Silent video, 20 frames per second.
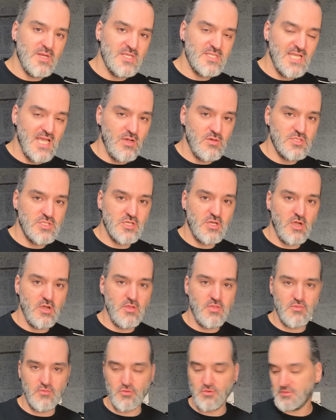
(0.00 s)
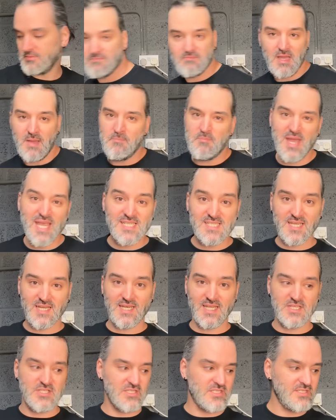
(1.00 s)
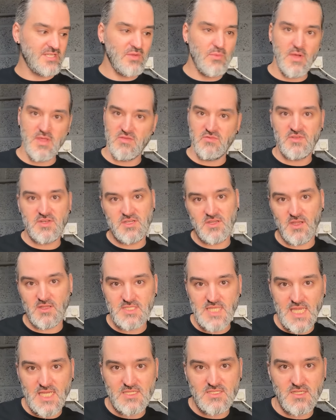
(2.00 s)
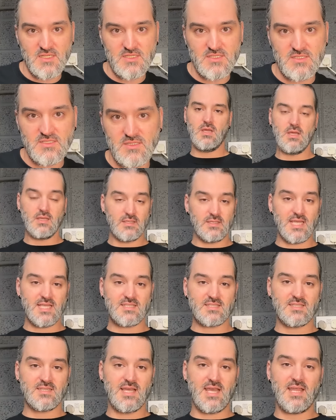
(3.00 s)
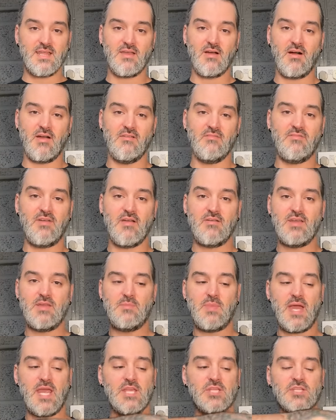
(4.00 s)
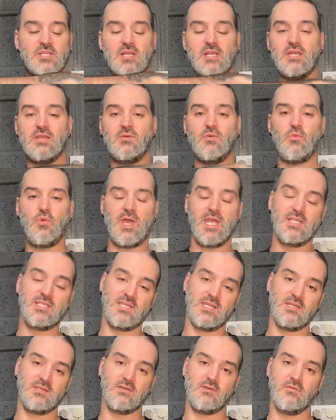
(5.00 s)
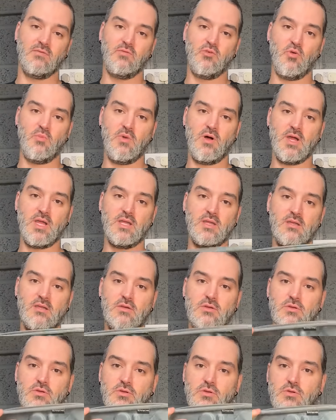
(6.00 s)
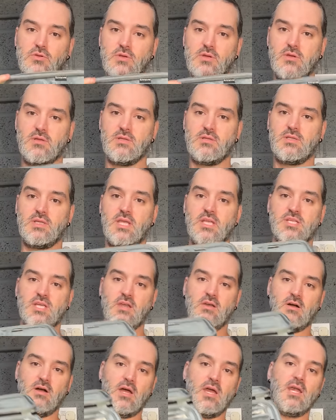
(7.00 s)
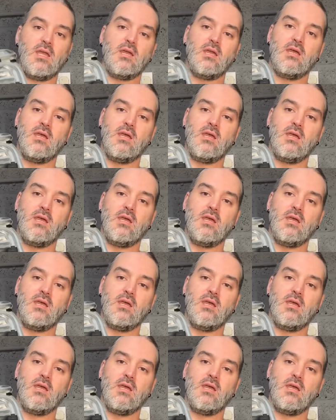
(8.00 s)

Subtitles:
of sales to go through and basically just see where the video takes us. Yesterday, I very patiently waited for my new DJI